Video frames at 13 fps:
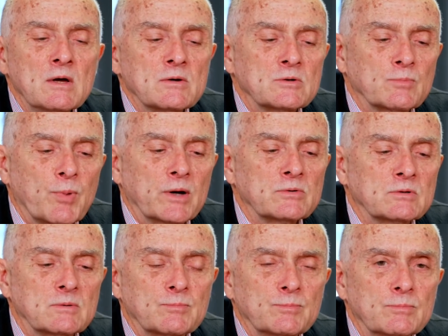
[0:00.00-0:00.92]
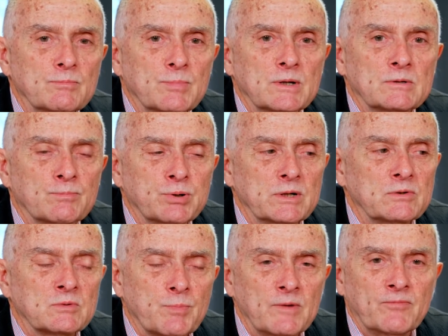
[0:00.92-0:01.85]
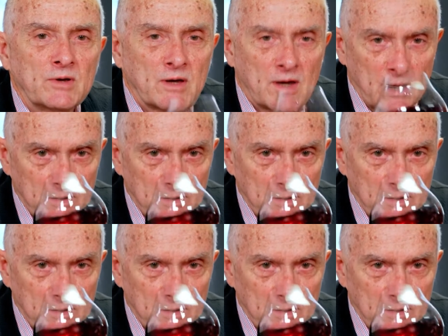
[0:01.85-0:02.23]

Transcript: supposed to be pretty spiffy candy.